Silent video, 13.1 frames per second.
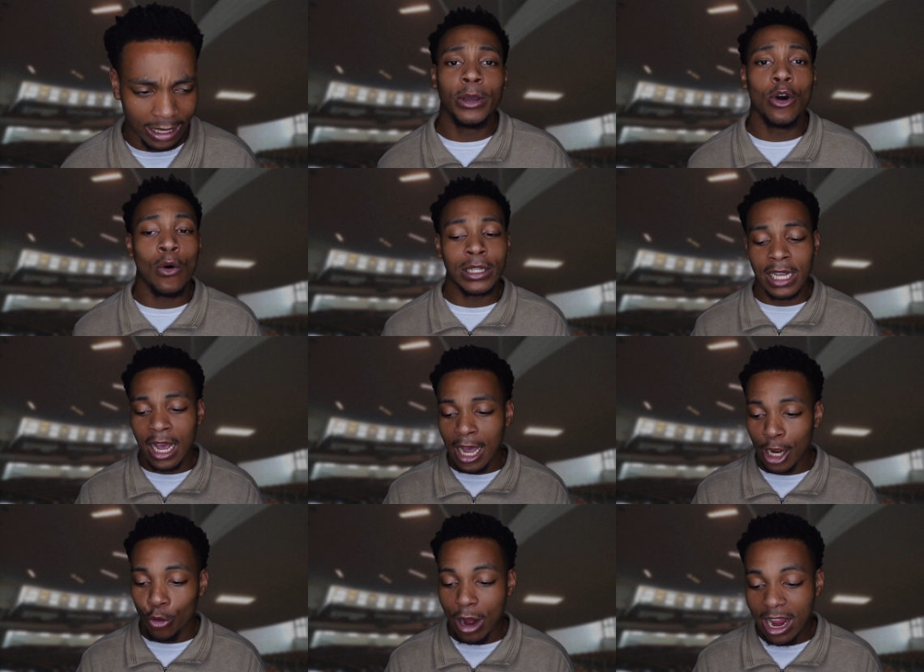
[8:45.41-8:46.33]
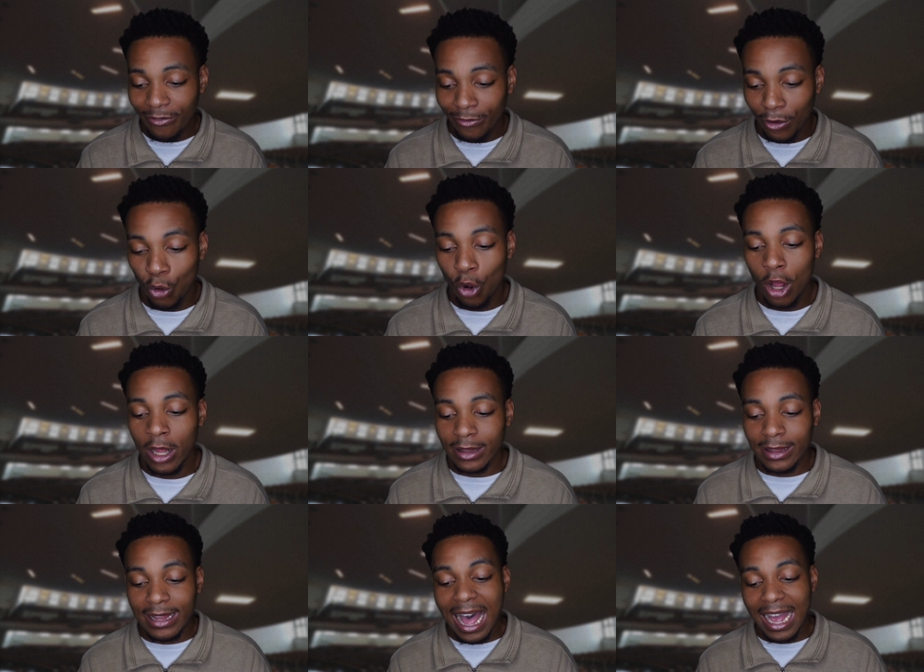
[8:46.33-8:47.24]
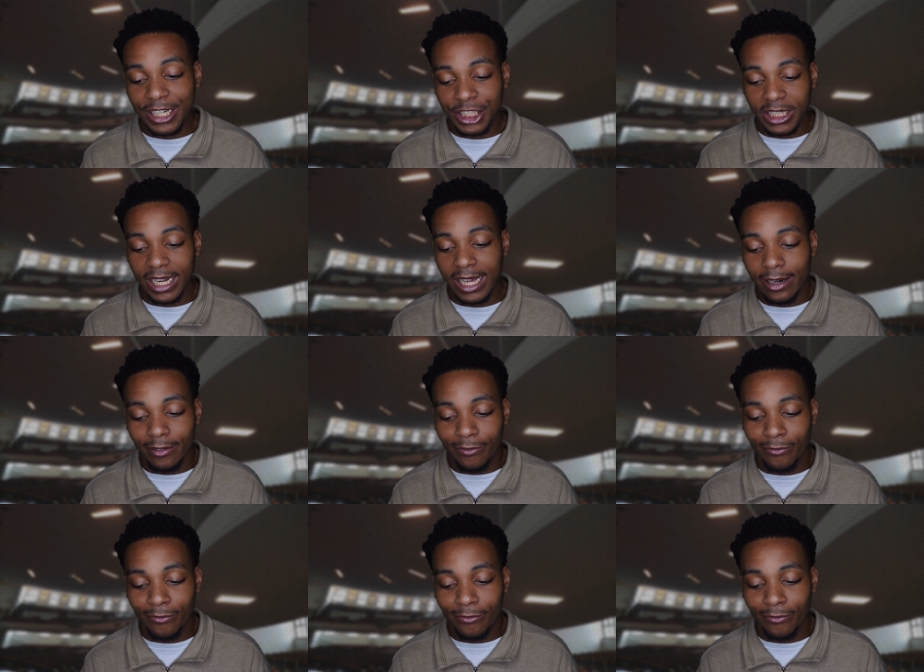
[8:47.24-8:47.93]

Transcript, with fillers: We go into ungrateful, Thot Shit,